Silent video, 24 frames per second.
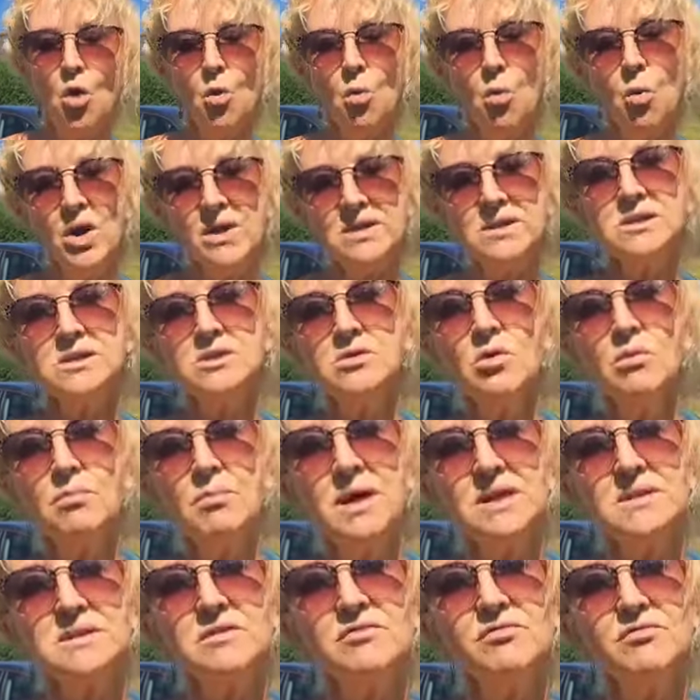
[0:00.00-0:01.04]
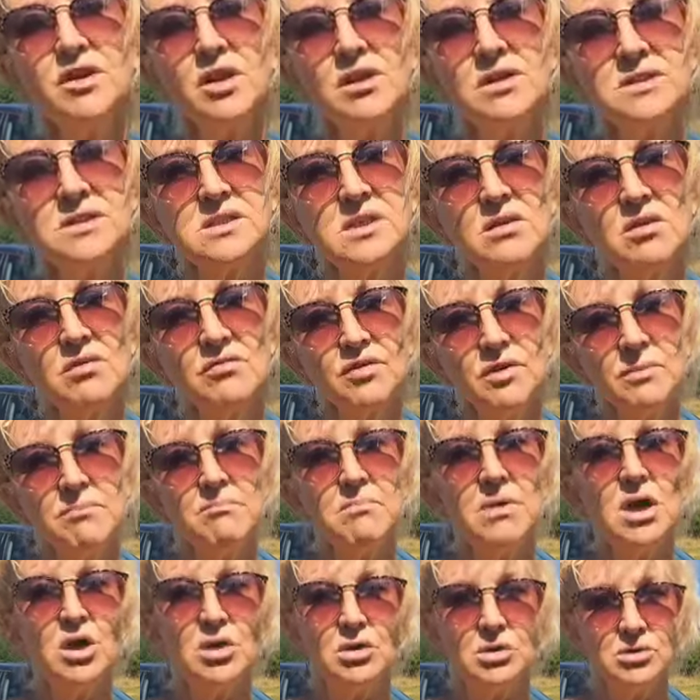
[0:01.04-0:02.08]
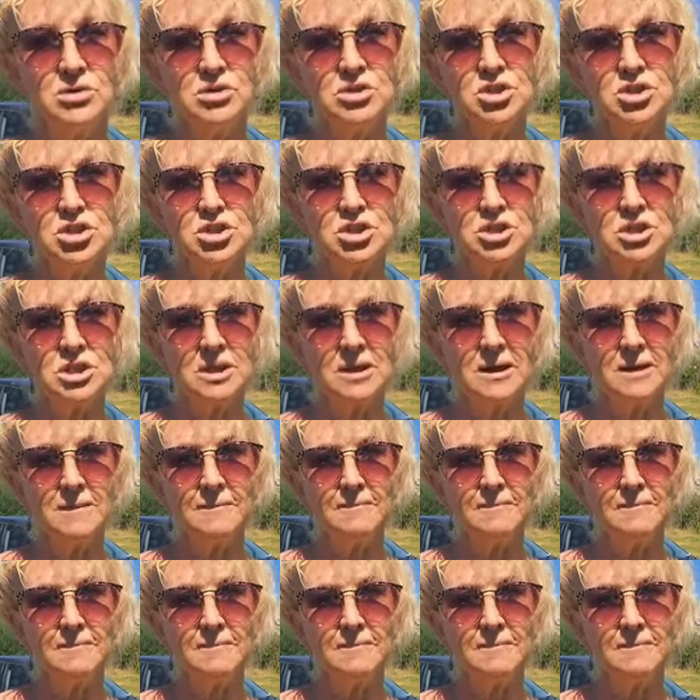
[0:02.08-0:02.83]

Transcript: Once your butterflies have emerged,